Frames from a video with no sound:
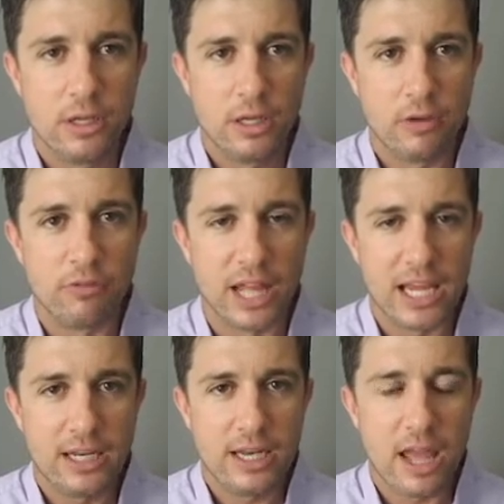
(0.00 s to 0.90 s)
of
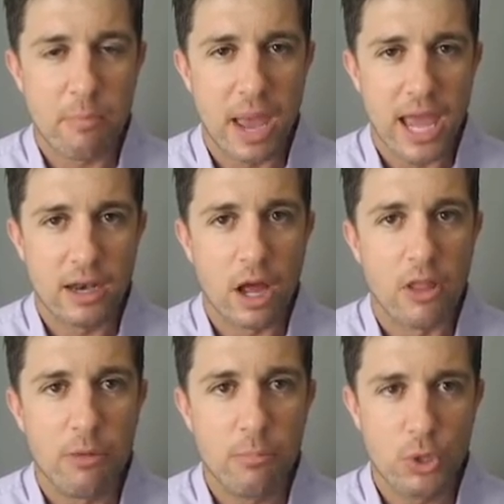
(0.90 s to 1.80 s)
landing a man
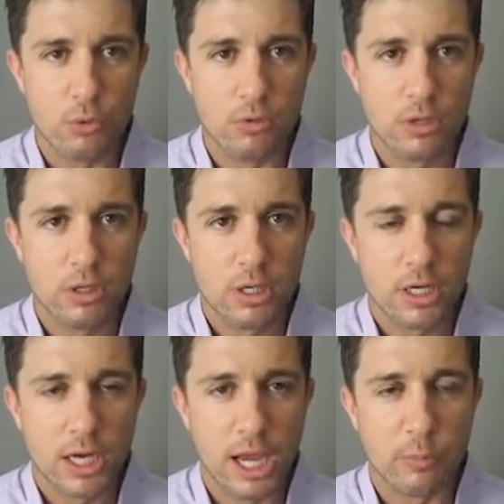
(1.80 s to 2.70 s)
on the
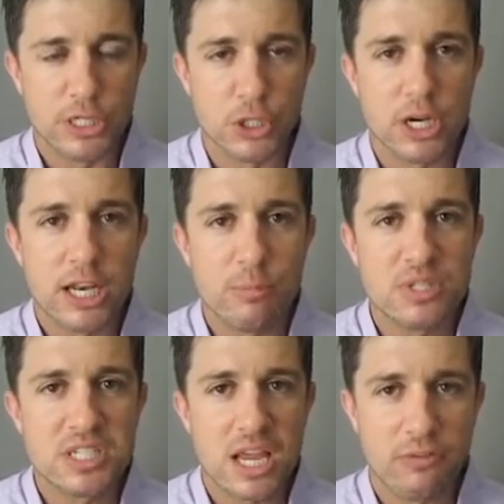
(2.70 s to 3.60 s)
moon and returning him
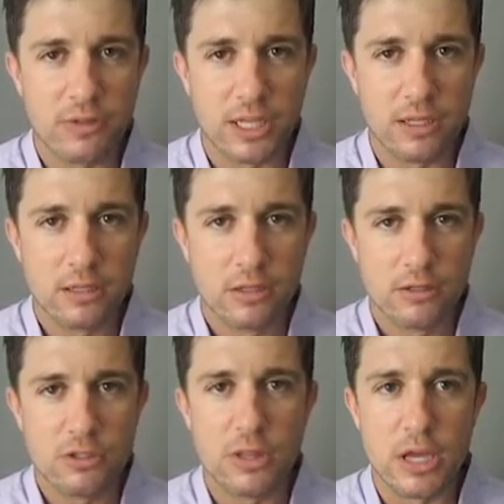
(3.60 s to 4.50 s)
safely
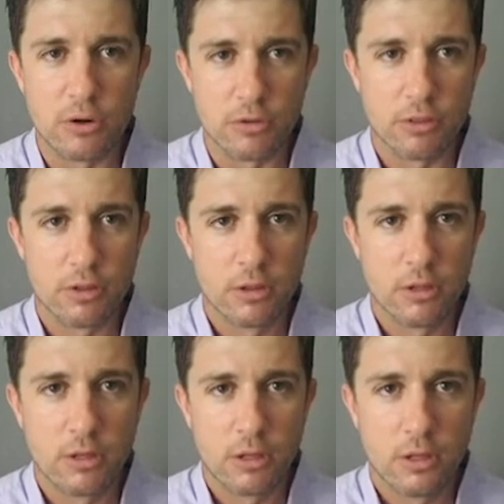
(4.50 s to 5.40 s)
to the Earth.
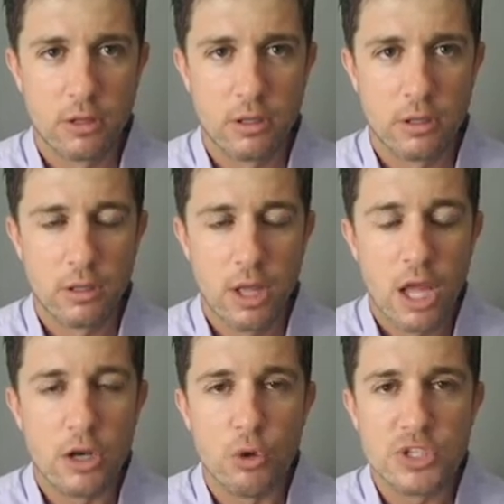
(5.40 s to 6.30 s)

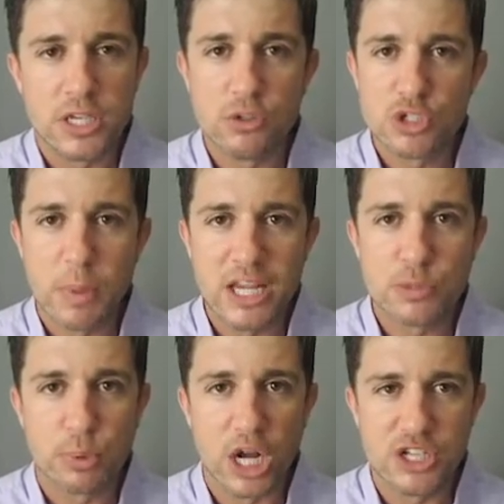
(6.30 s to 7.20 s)
No single
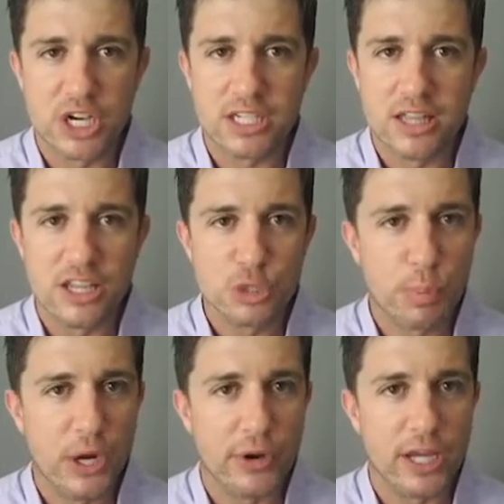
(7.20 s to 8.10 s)
space project in this
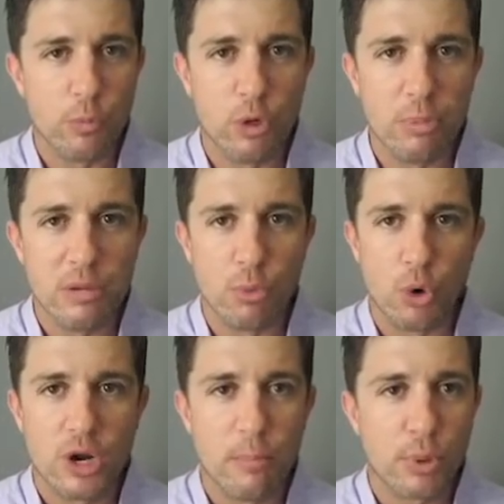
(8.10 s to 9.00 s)
period will be
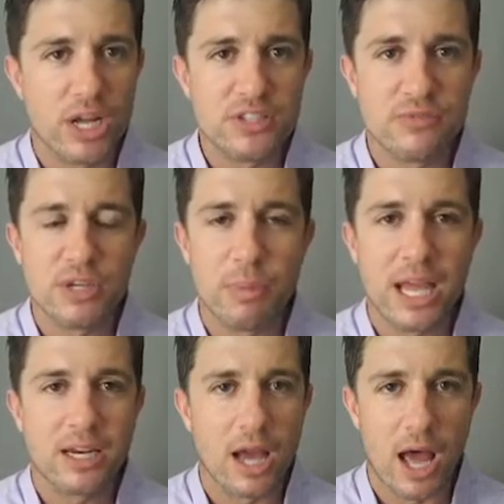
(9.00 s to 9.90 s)
more impressive to
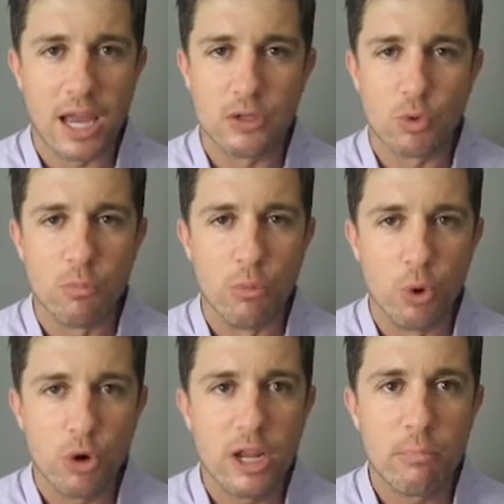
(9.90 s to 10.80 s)
mankind or
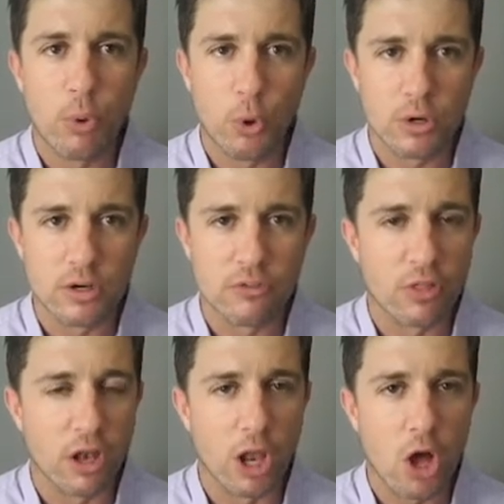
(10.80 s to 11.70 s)
more important
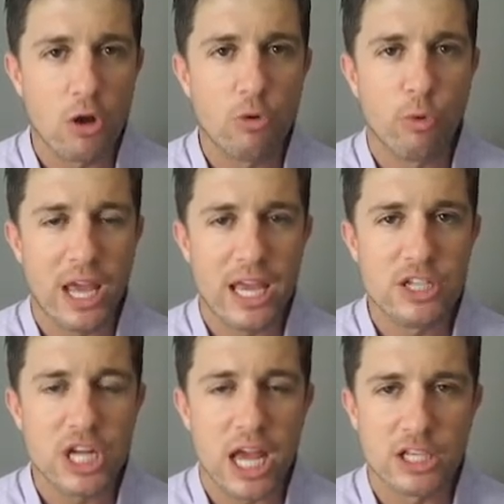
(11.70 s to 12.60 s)
for the
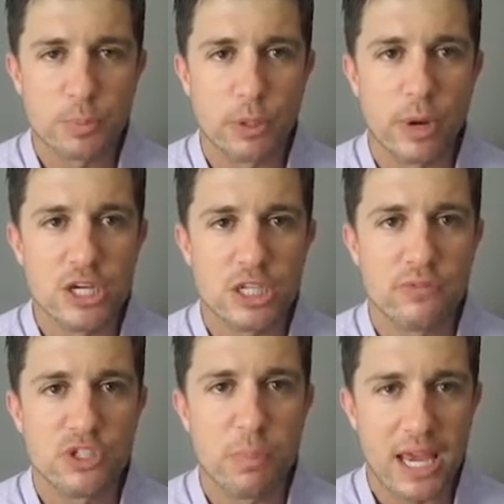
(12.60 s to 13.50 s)
long-range exploration
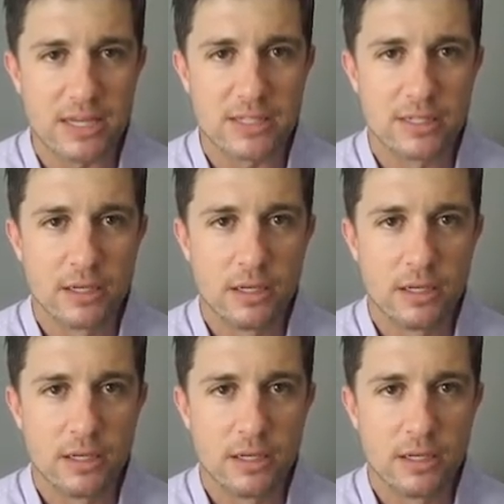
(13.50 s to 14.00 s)
of space,